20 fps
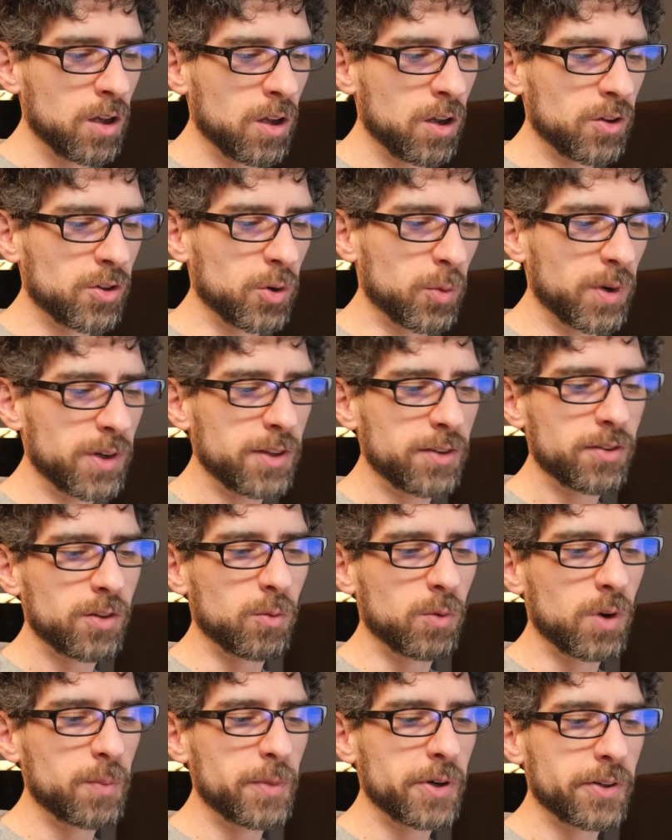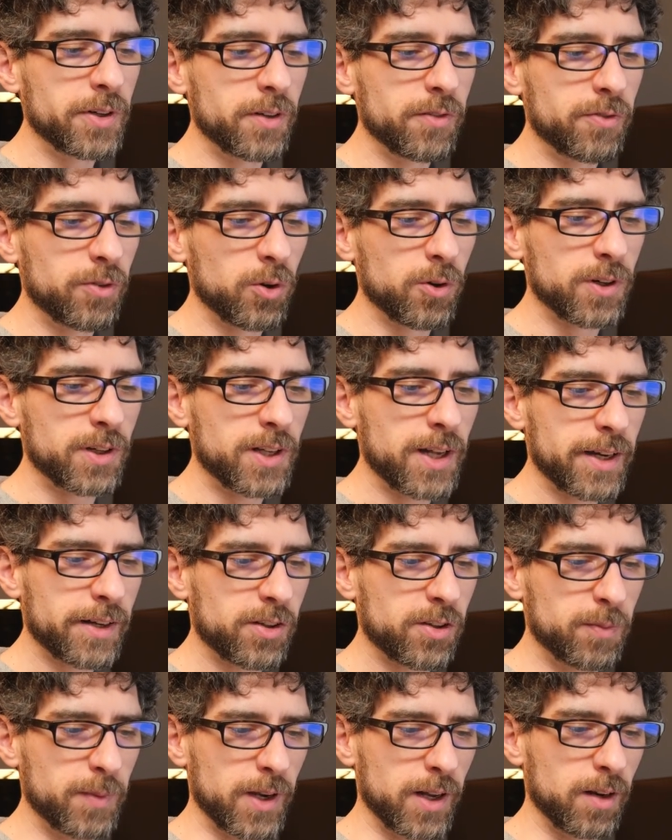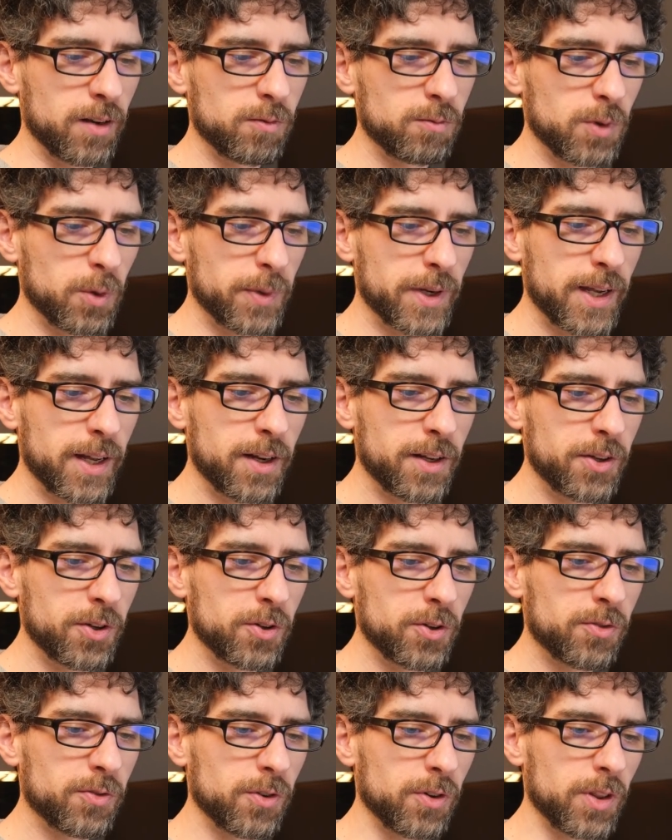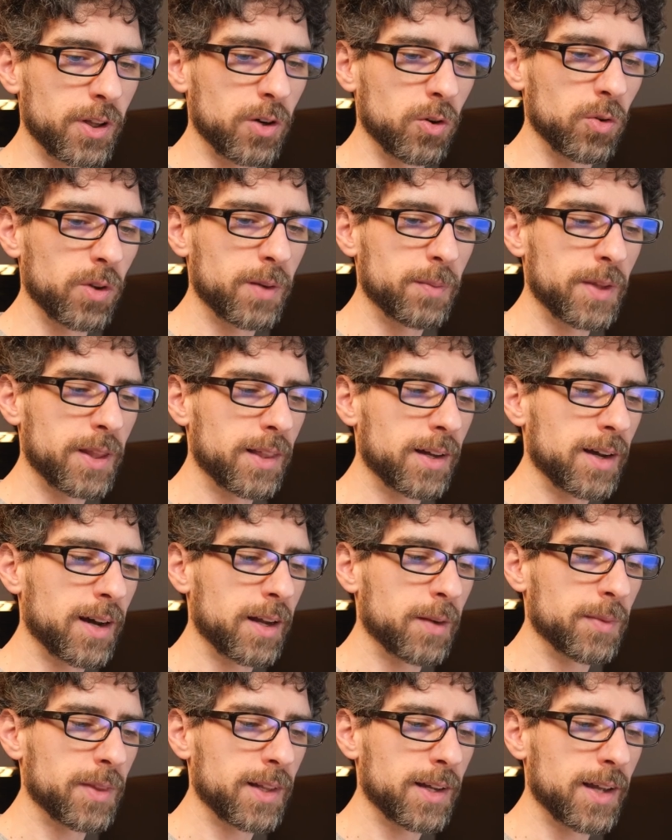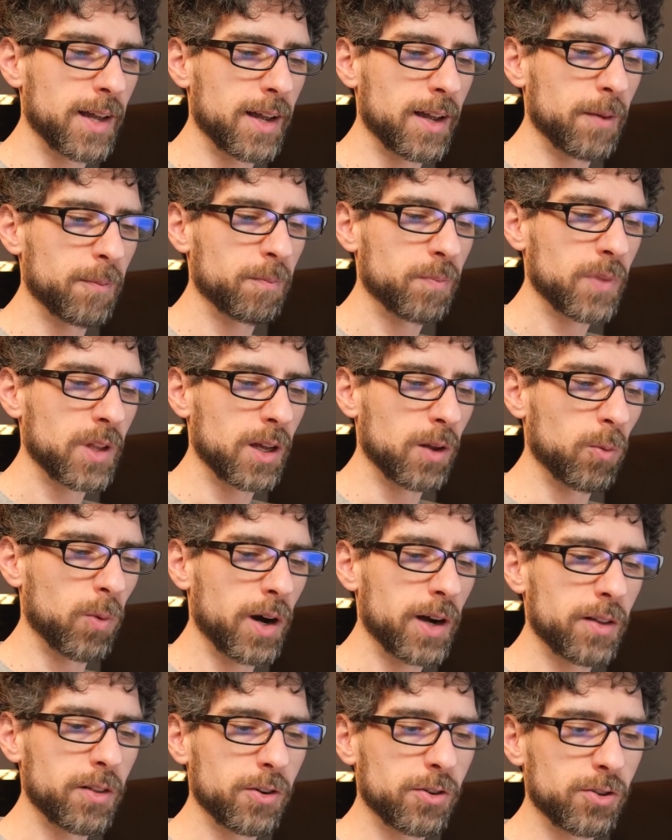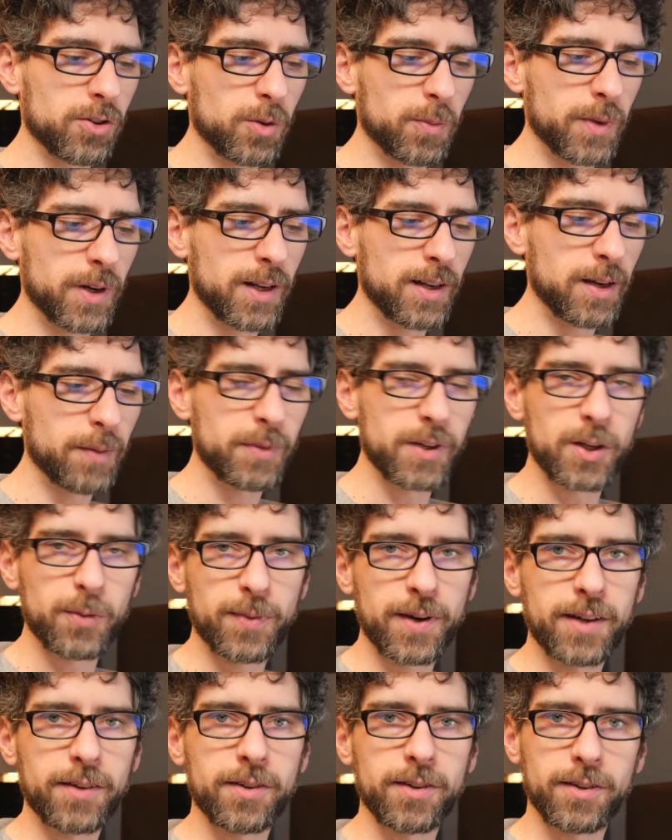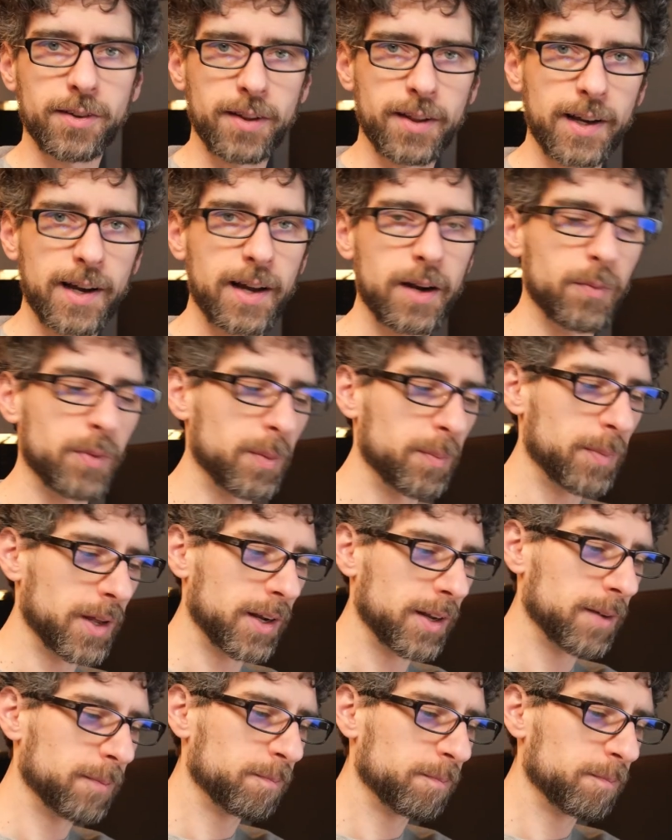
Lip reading: So what does the 1 million floor text mean? Will we get a use for the only mythic item in the game, and why are there so many empty spaces in the item compendium?